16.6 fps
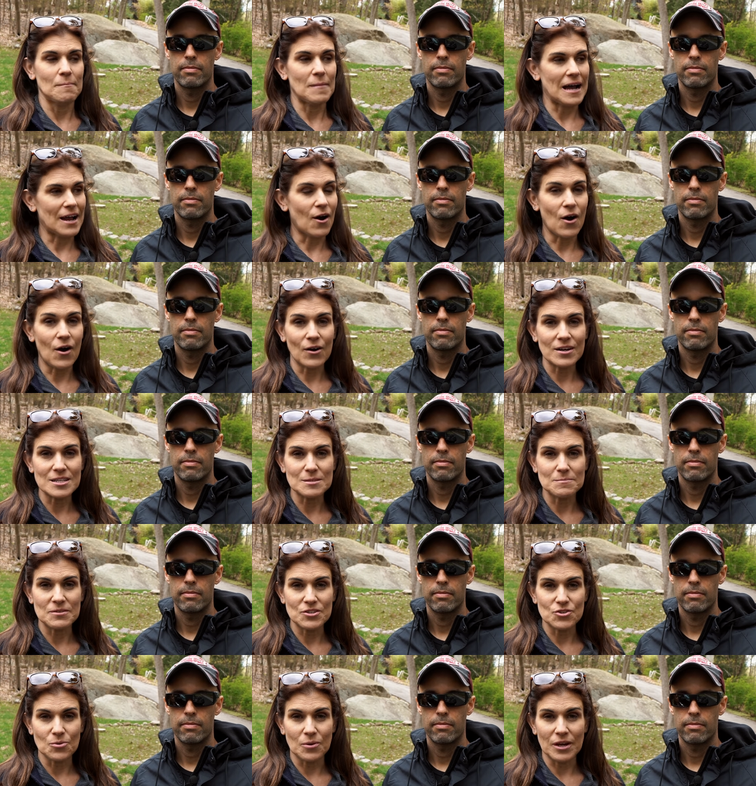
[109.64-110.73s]
Speaker 1: my heart has
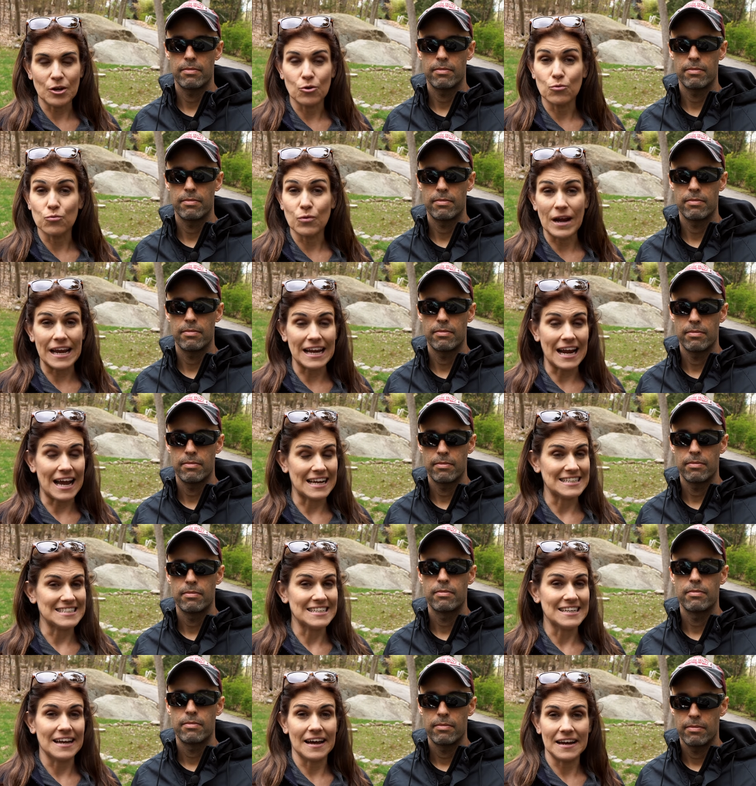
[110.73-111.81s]
been doing great. I
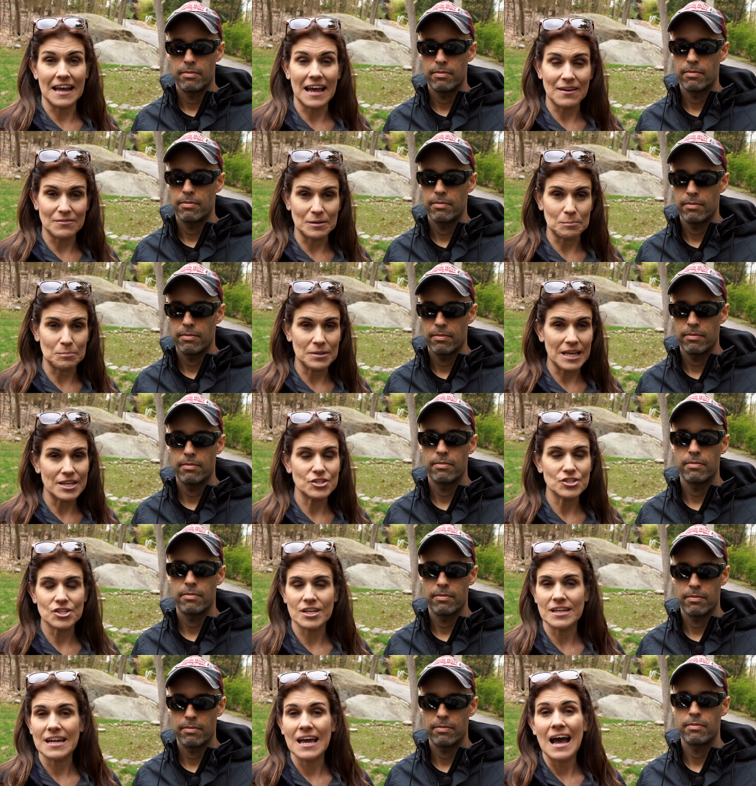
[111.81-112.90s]
did not have an
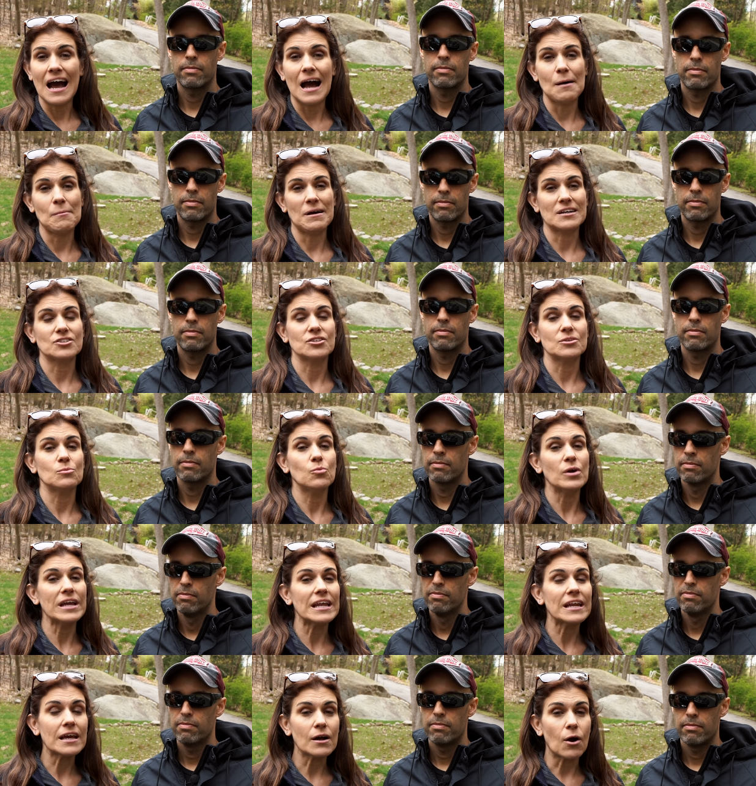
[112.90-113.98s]
ablation. I'm actually
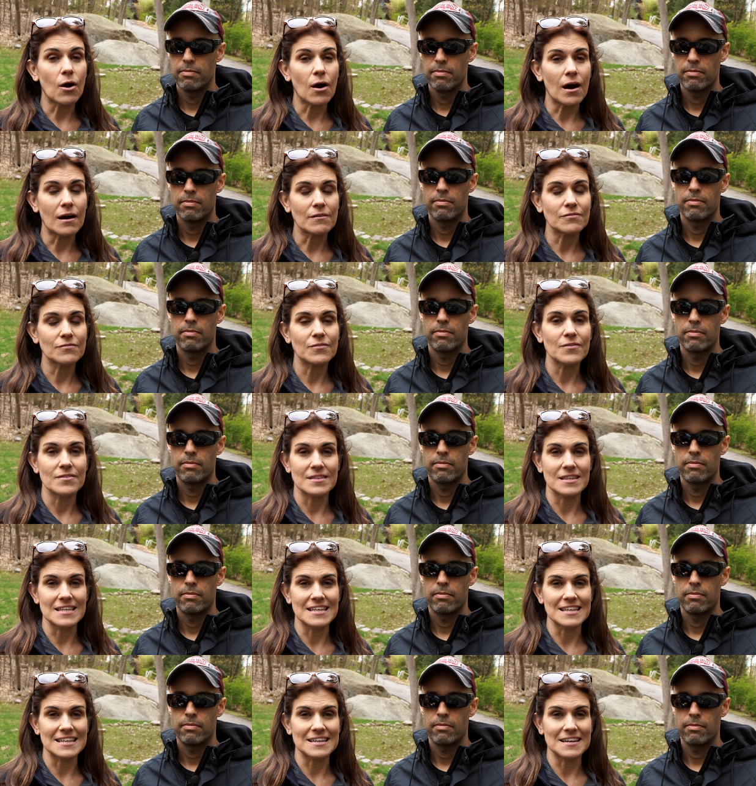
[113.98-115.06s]
weaning off
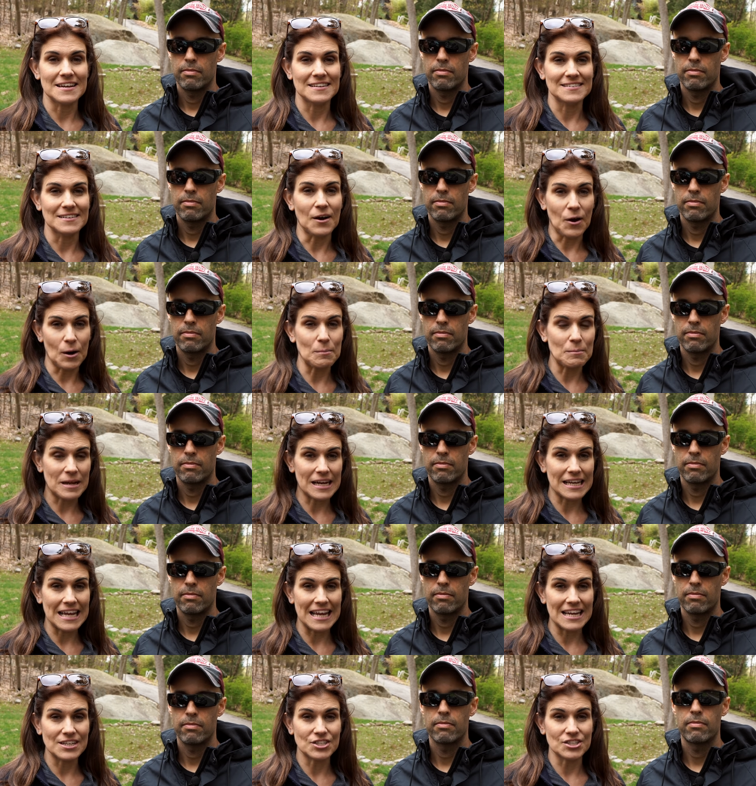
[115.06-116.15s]
the heart
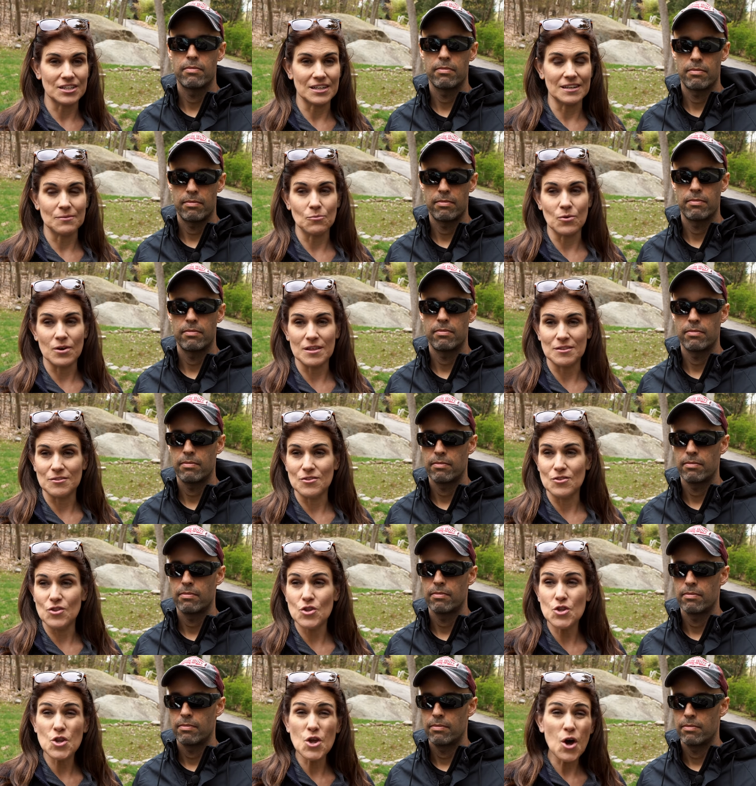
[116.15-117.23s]
medication with
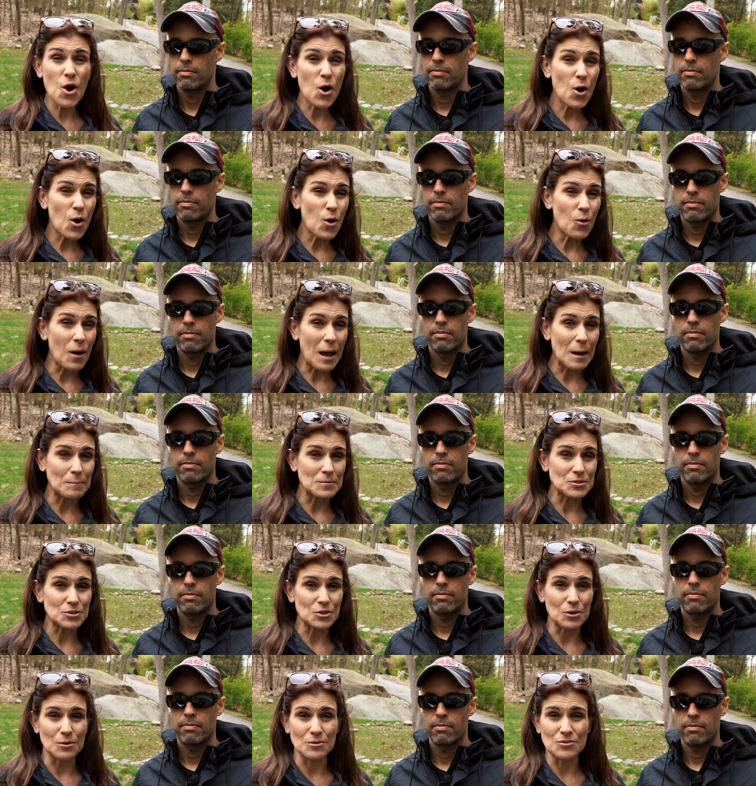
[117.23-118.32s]
no
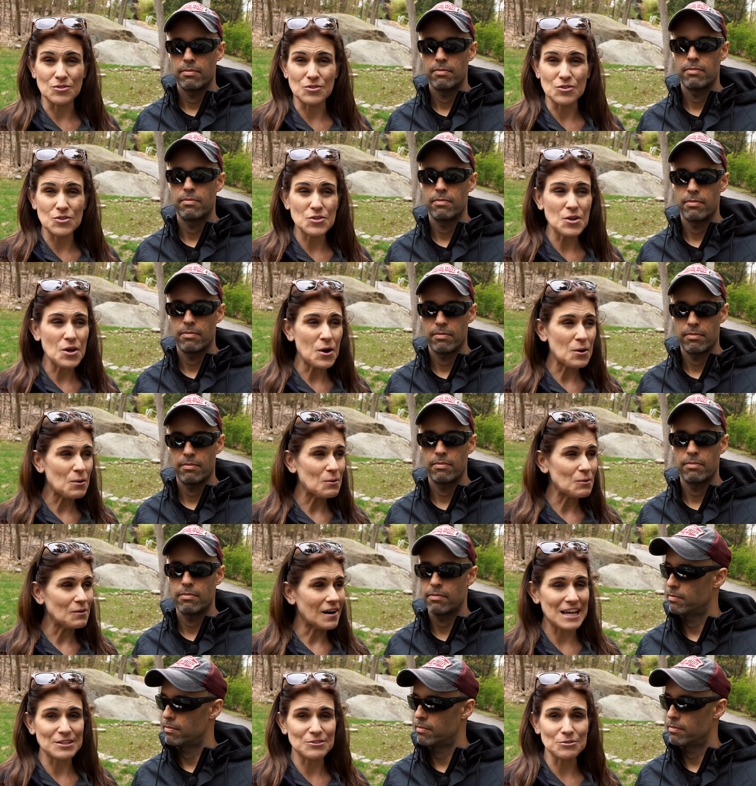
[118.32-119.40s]
episodes,
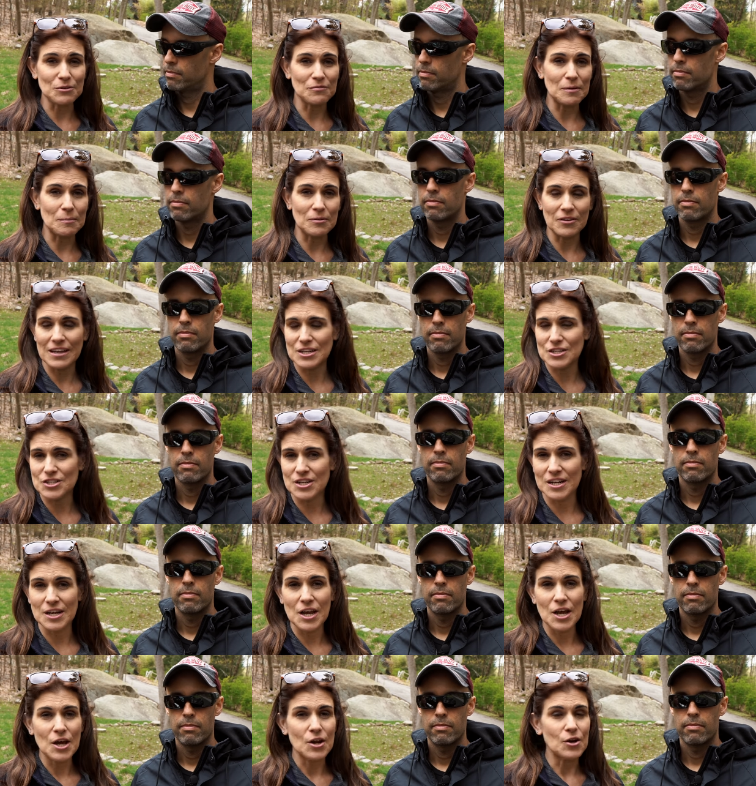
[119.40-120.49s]
no atrial
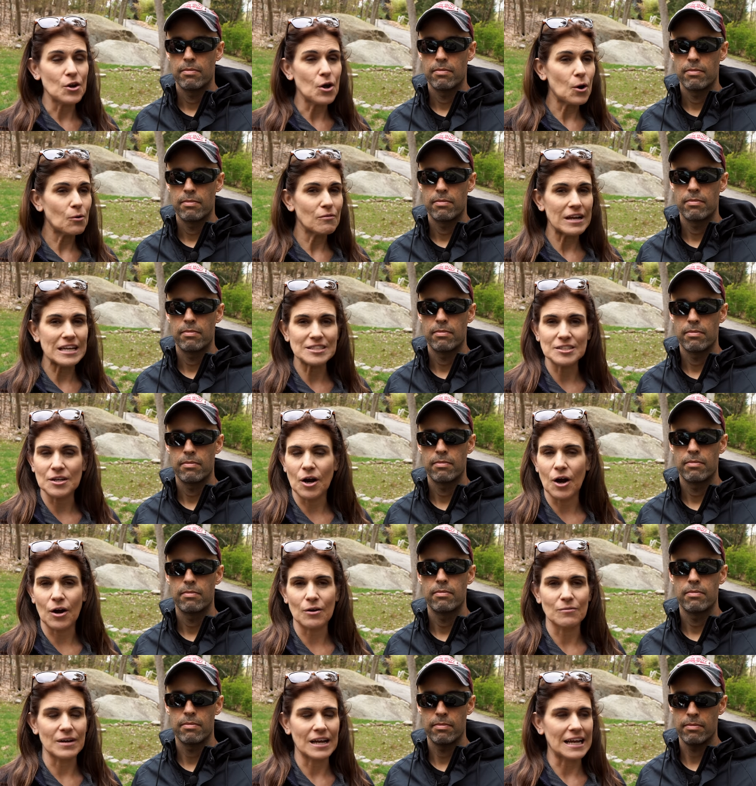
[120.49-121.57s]
fibrillation, no racing
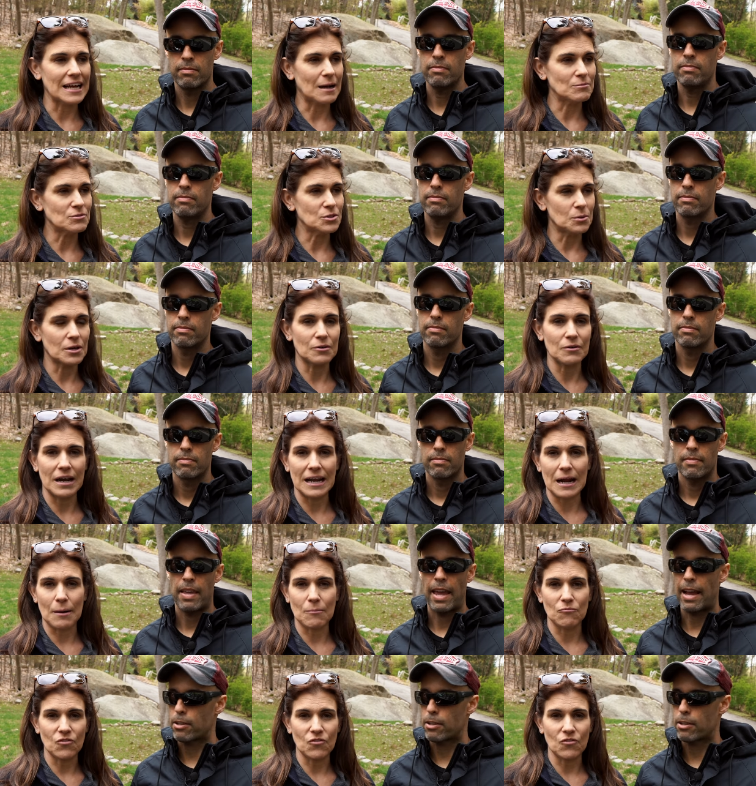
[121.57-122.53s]
heart rate. Mm-hmm. I'm doing great. I'm